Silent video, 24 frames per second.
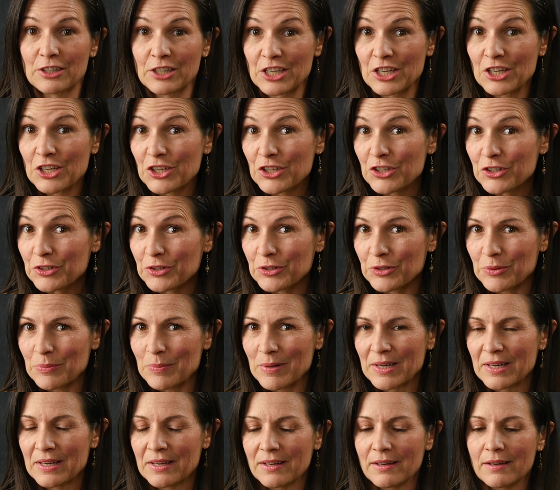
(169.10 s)

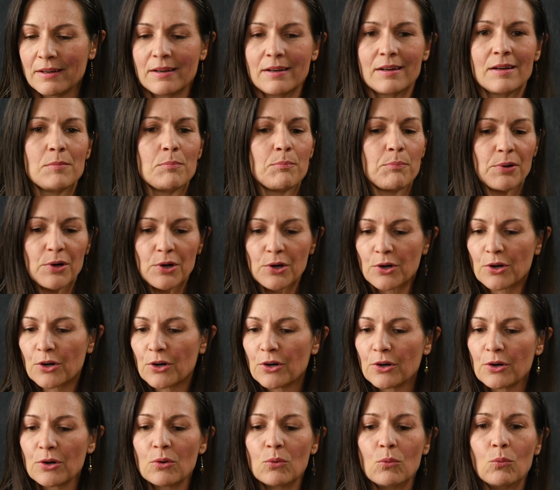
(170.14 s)
cube
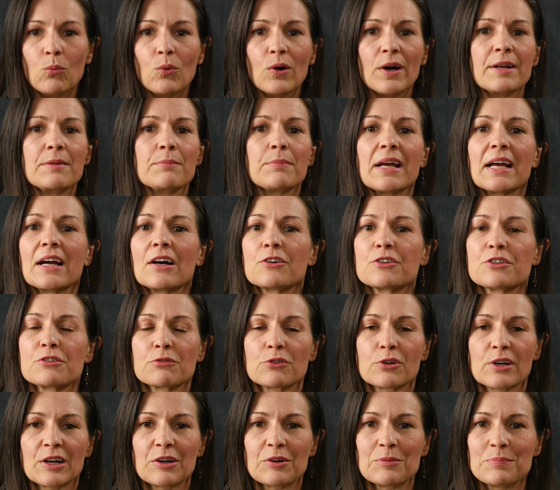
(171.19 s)
per 1 pound of
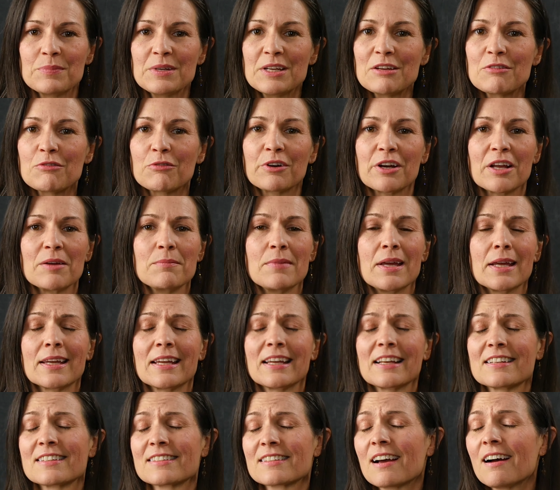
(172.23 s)
ground beef when I'm
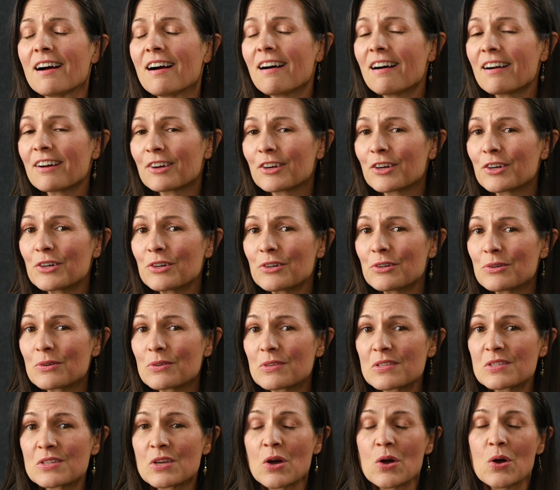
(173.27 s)
making
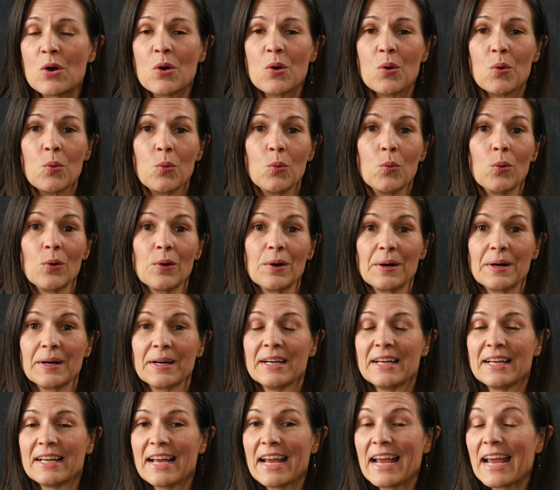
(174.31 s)
tacos or
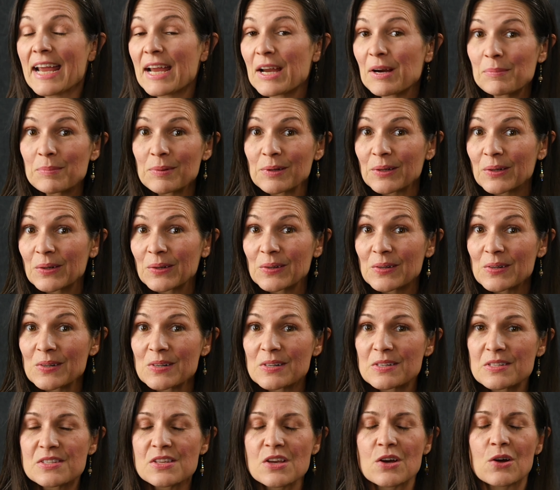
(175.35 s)

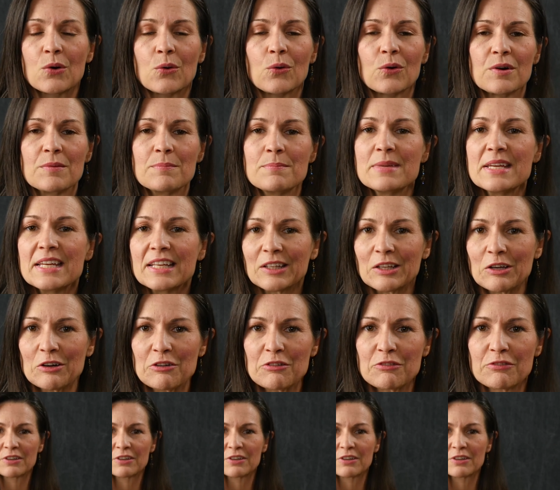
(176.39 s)
hamburgers or a meatloaf.